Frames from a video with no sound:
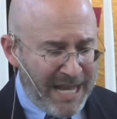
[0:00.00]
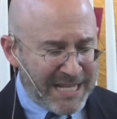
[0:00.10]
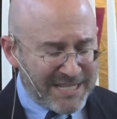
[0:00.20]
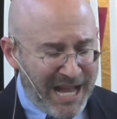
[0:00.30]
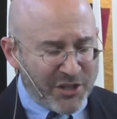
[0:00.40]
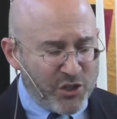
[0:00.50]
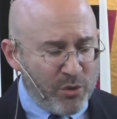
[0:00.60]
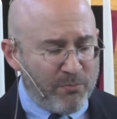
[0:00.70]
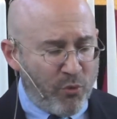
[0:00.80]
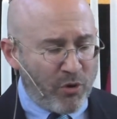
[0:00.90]
It's not
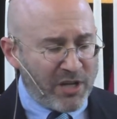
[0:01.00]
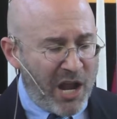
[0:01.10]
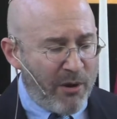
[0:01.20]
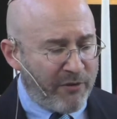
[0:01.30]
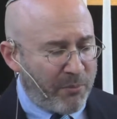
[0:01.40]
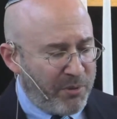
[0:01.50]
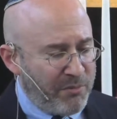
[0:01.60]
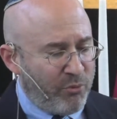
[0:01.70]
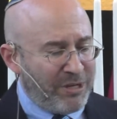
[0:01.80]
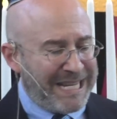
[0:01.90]
too important, however, to
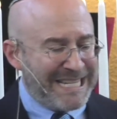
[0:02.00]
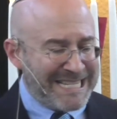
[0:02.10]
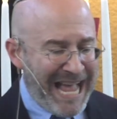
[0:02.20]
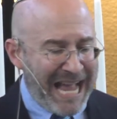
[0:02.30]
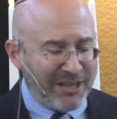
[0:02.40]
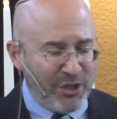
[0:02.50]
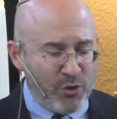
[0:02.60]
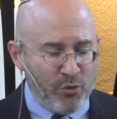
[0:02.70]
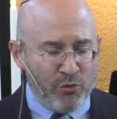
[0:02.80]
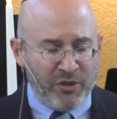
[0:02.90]
pinpoint exactly
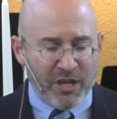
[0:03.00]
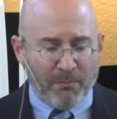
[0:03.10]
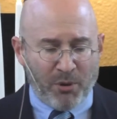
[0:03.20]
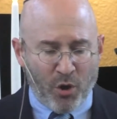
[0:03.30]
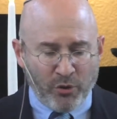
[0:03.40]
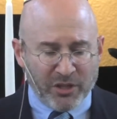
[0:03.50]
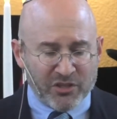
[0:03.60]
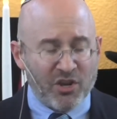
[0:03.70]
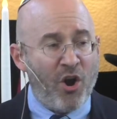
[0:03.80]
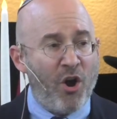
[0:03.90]
who the
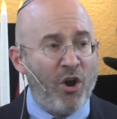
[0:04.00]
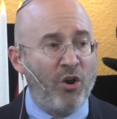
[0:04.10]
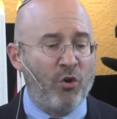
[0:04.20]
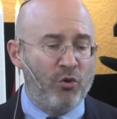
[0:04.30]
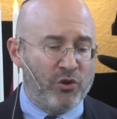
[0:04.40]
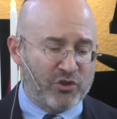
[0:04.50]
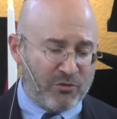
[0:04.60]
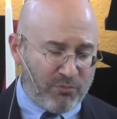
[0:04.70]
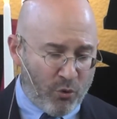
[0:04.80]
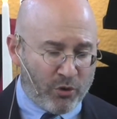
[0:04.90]
opponents are or who the
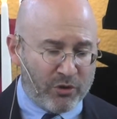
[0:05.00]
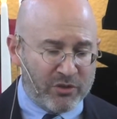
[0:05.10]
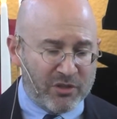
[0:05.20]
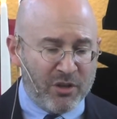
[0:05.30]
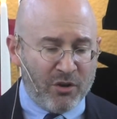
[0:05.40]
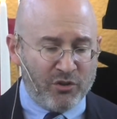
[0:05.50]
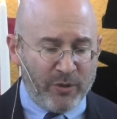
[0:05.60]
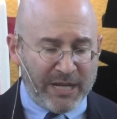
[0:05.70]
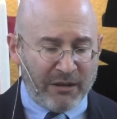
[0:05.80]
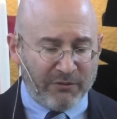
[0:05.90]
supporters
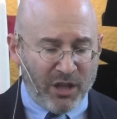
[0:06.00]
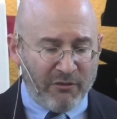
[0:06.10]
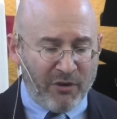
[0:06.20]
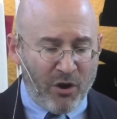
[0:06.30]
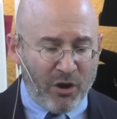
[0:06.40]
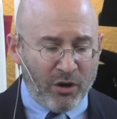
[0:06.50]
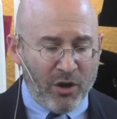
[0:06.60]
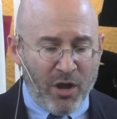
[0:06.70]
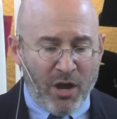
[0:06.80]
doing it out of love are,